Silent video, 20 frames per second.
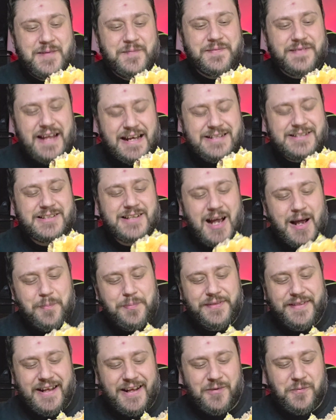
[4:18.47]
That's
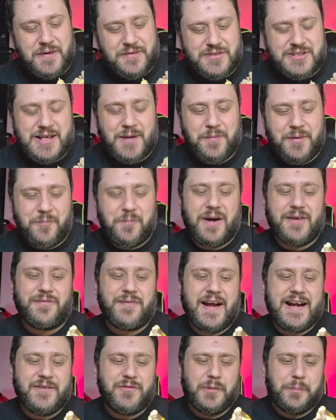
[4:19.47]
up there with some of my
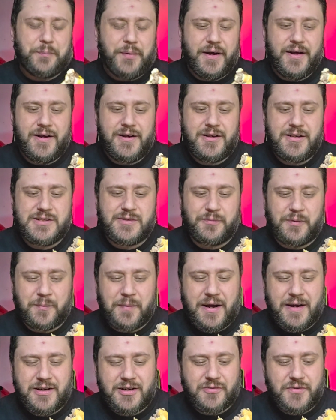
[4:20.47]
favourite burgers from
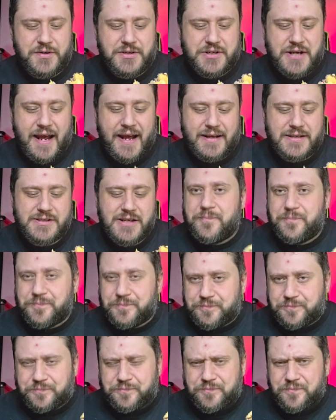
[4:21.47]
Hungry Jack's.
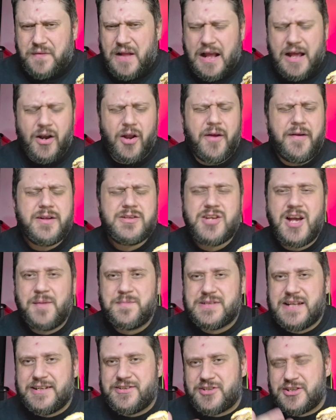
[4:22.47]
A lot of
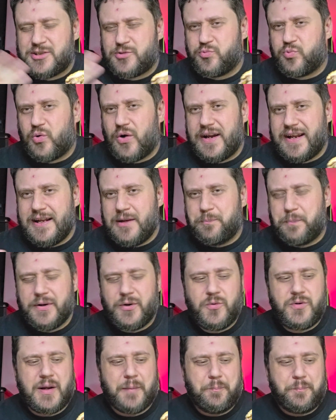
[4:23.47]
times they just
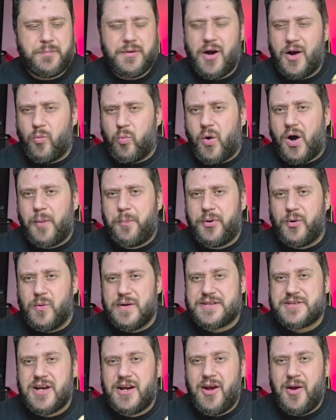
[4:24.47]
rebuild a Whopper,
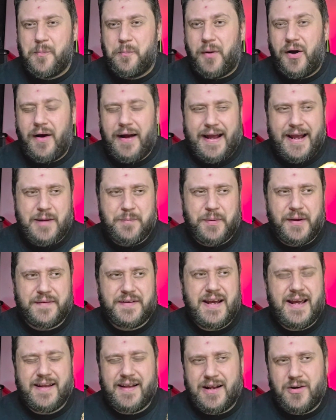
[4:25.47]
which I don't mind, but
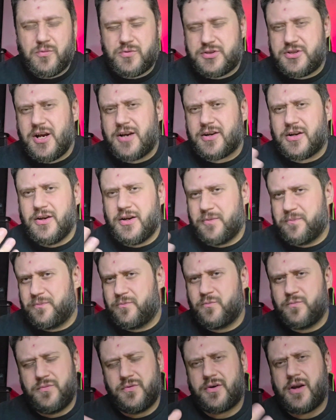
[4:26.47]
yeah, they'll chuck a
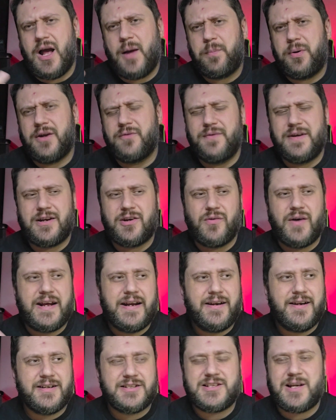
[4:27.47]
couple of
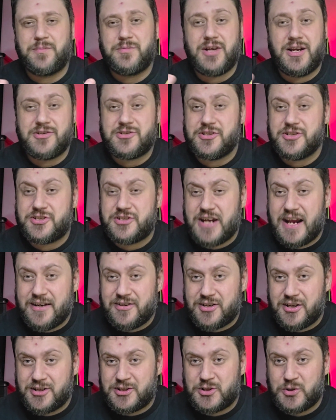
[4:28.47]
ingredients, sometimes just change
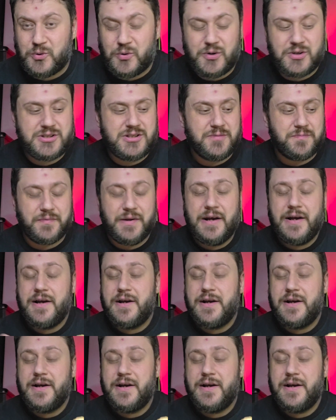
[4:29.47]
the sauce and